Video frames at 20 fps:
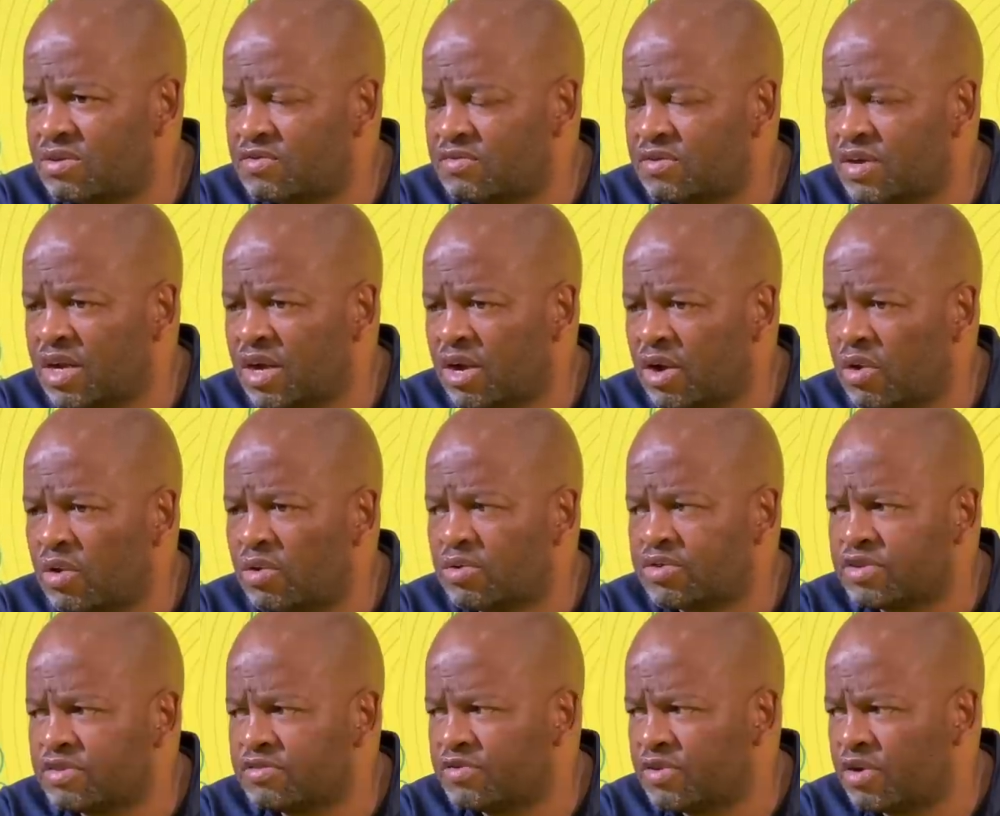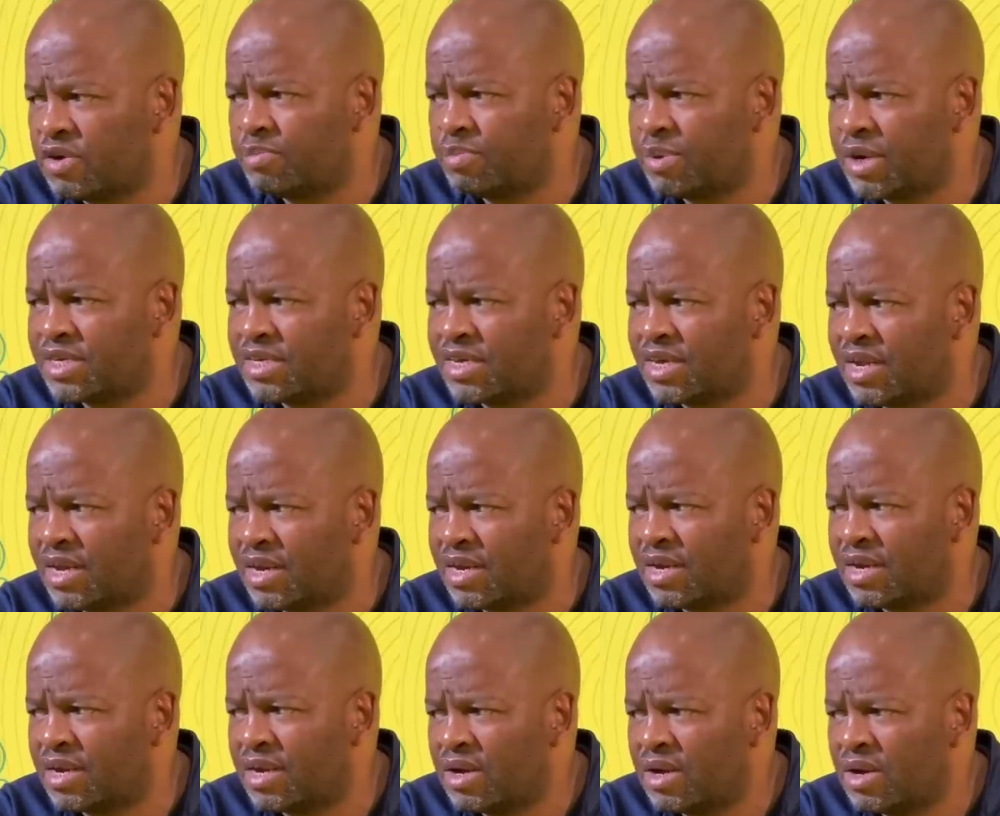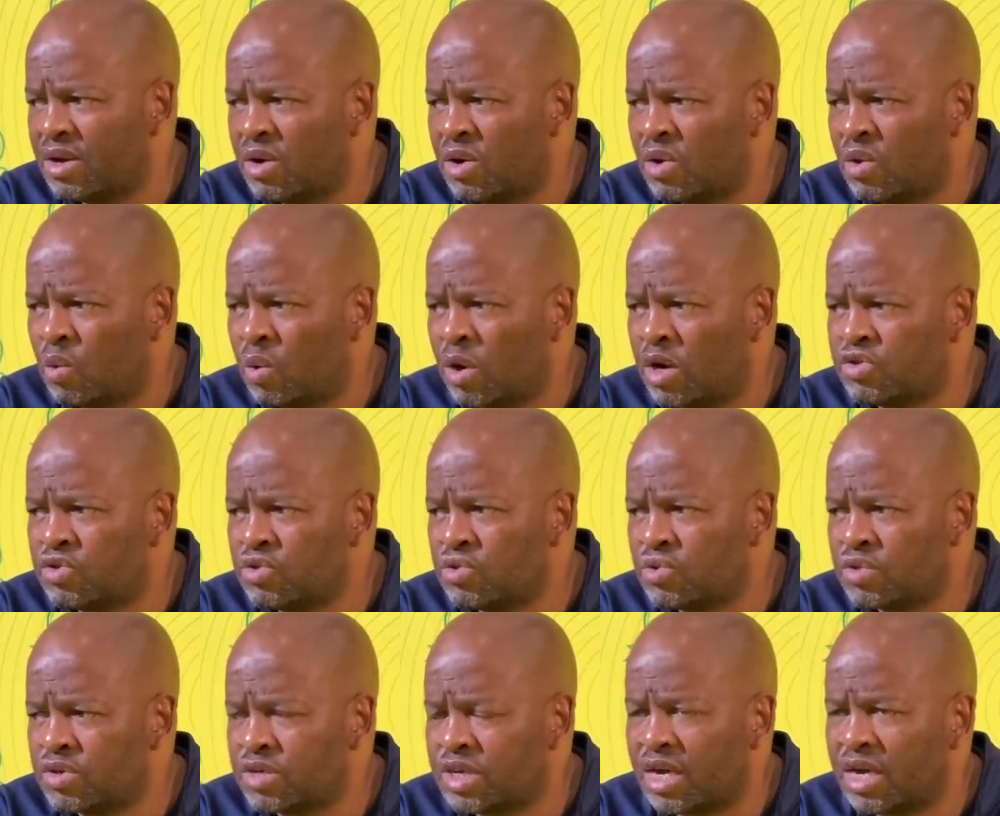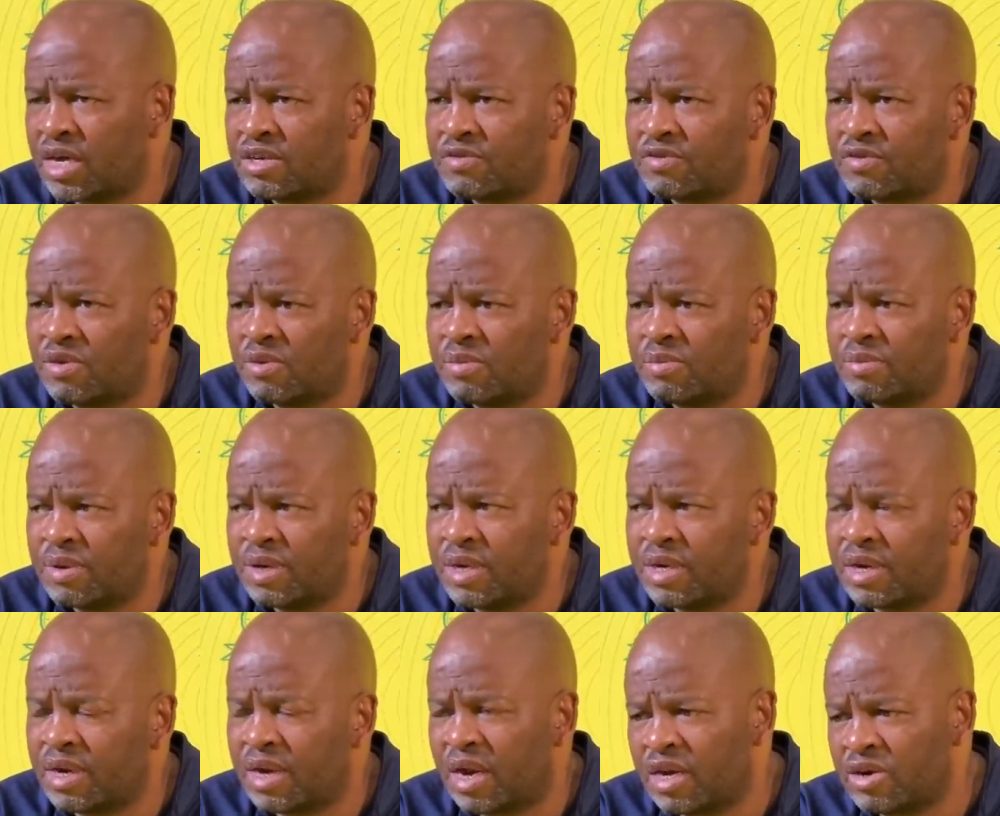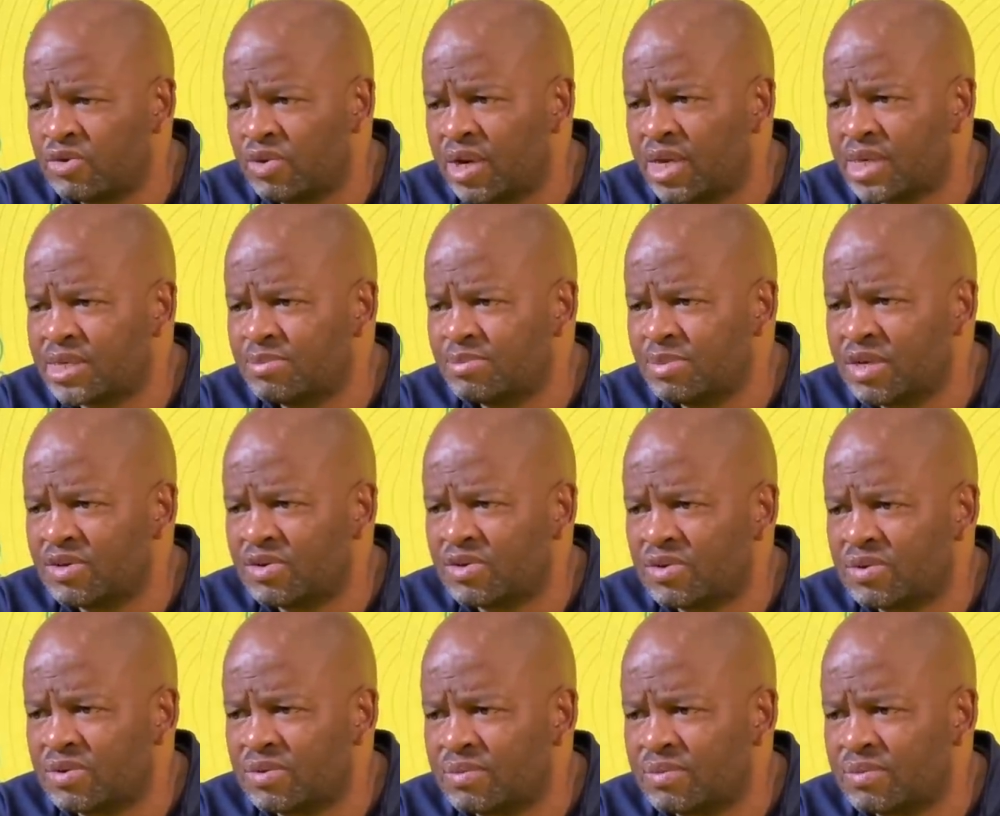very close, if not better, than what you would get from a Ricardo Nascimento.